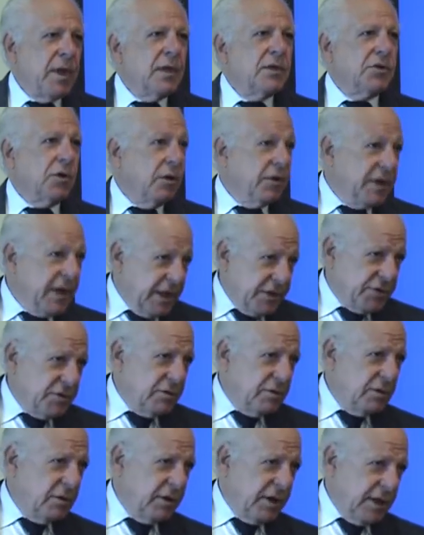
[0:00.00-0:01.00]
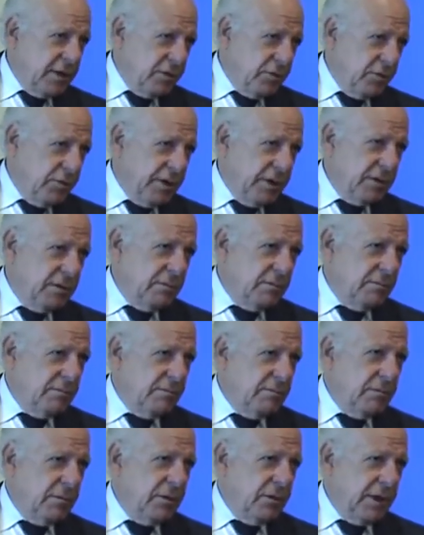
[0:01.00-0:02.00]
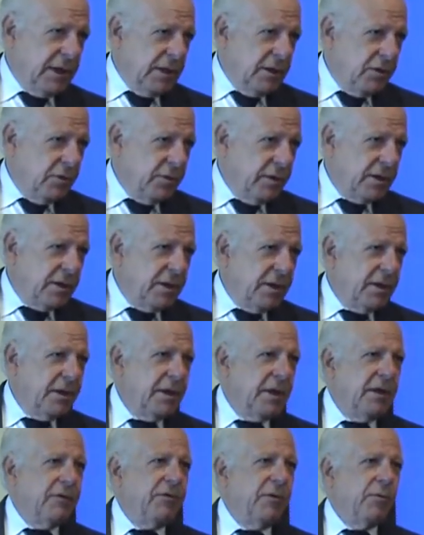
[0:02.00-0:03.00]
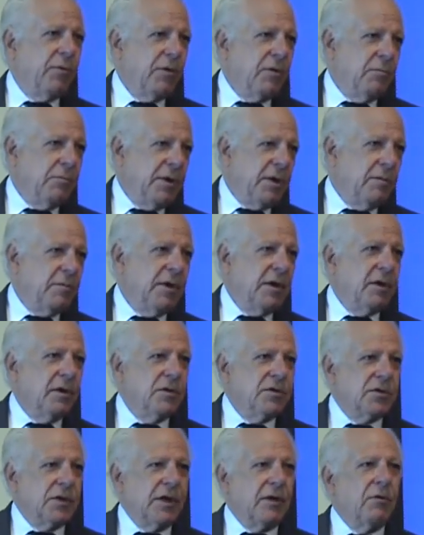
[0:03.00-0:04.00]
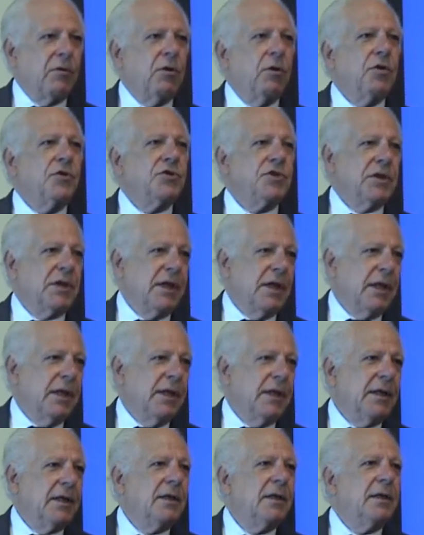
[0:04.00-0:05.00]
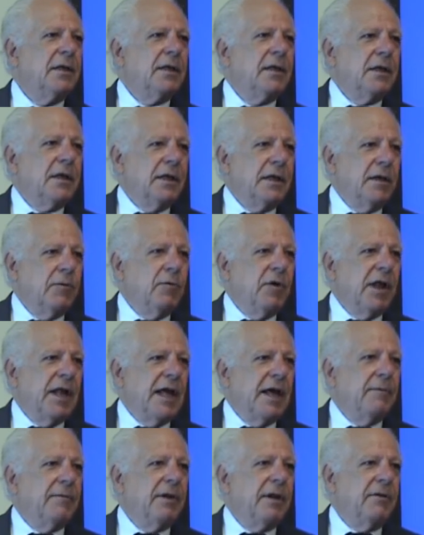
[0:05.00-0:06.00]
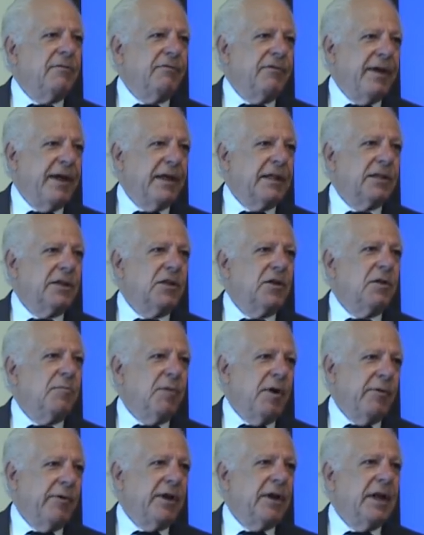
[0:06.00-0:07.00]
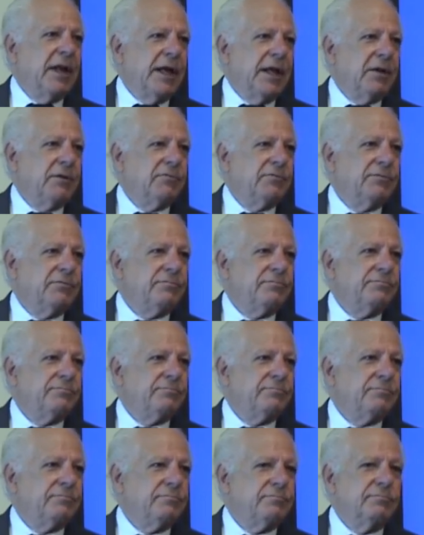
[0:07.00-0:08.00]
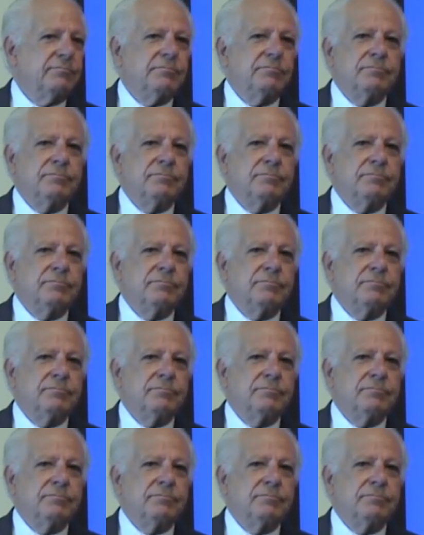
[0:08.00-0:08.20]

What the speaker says: So yes, you can do it. You can do it if it wouldn't be because ecologically it would have an effect in the marine life.